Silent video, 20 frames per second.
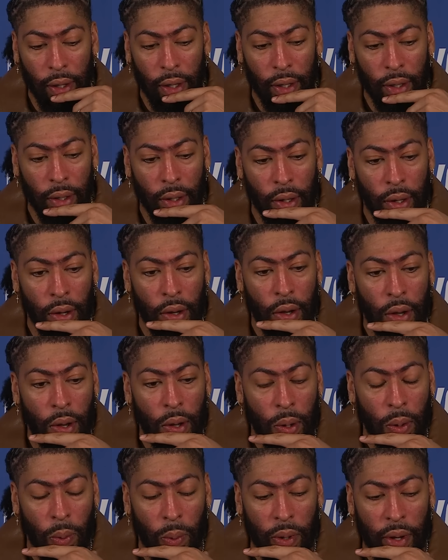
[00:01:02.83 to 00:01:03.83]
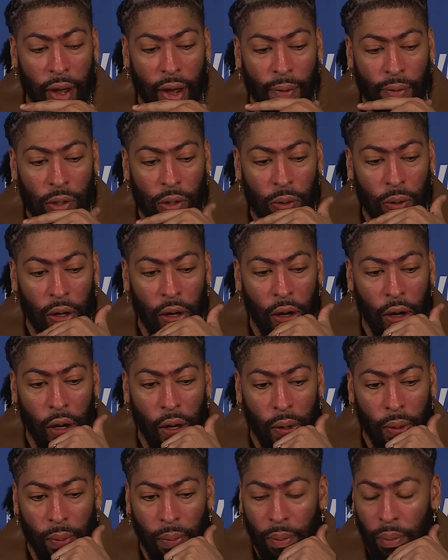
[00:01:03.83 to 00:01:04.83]
and we have to
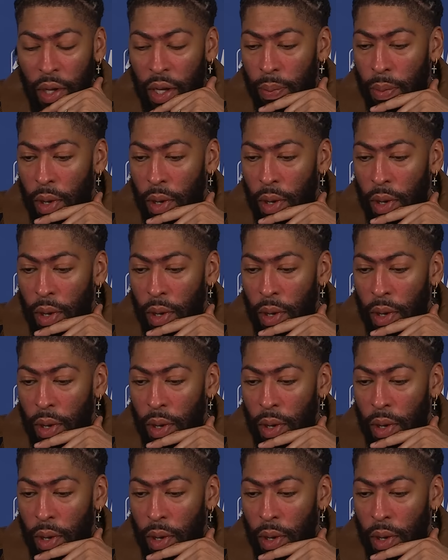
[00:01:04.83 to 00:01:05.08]
uh, be